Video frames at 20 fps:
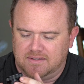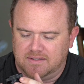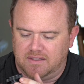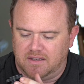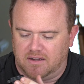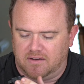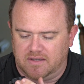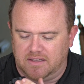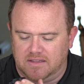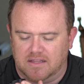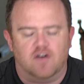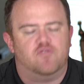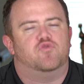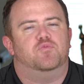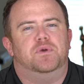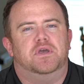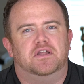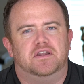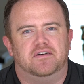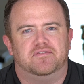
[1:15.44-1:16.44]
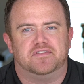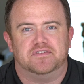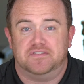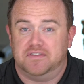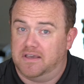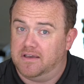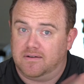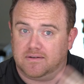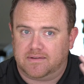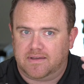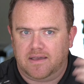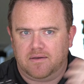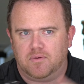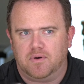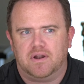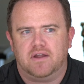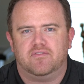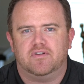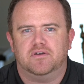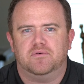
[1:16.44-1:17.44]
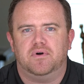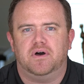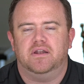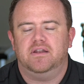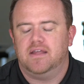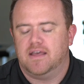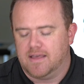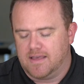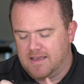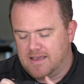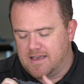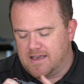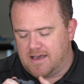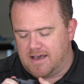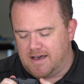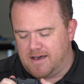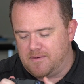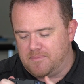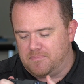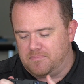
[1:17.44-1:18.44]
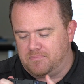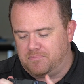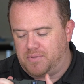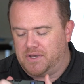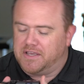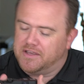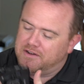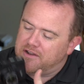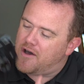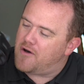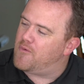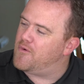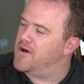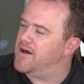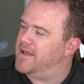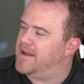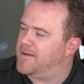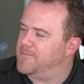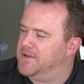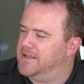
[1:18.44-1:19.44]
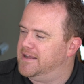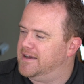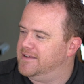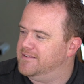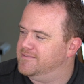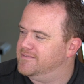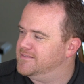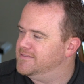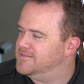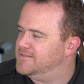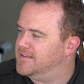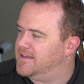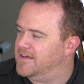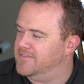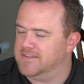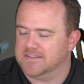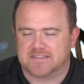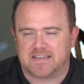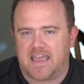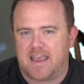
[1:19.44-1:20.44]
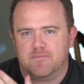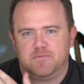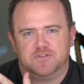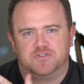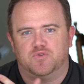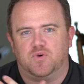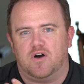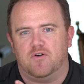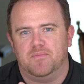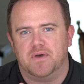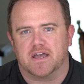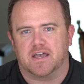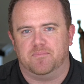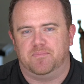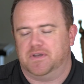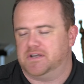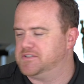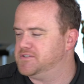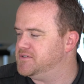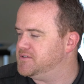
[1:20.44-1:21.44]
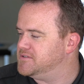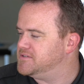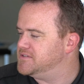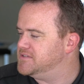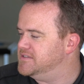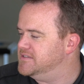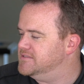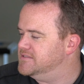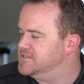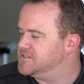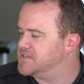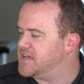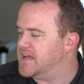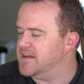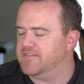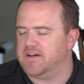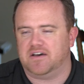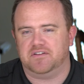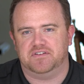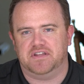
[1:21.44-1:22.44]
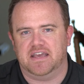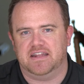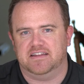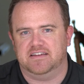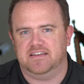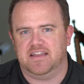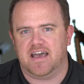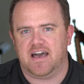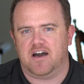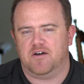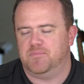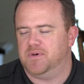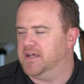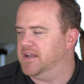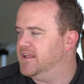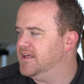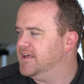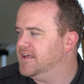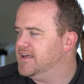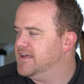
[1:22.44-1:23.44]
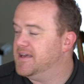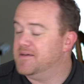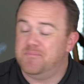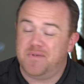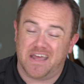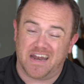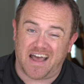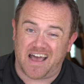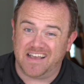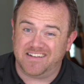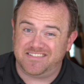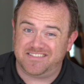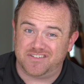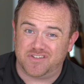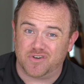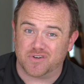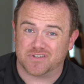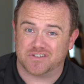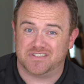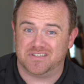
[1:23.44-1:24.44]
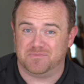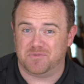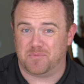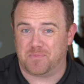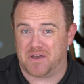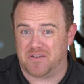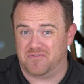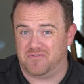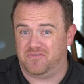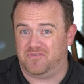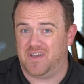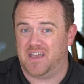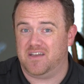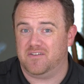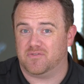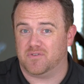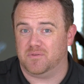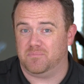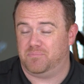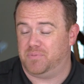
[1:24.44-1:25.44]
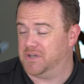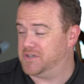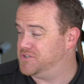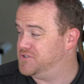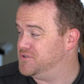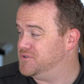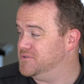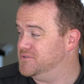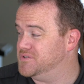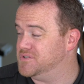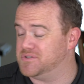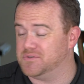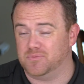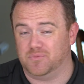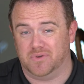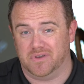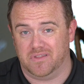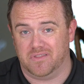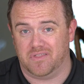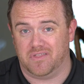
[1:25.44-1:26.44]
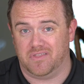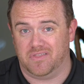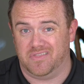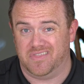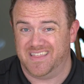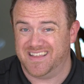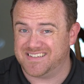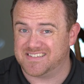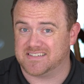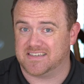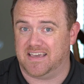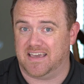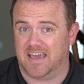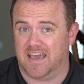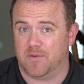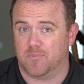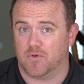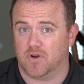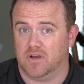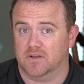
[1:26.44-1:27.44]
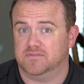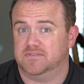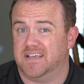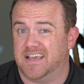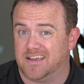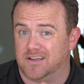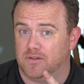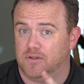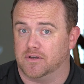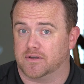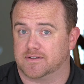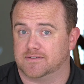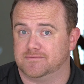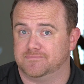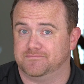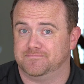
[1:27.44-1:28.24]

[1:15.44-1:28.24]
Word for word: you know, he loved me enough to say, okay, whatever you want. Uh, but you know what? I mean, I, this camera's twelve megapixels and it's kind of outdated now, but man, I took some of my favorite pictures with this camera. Take a look.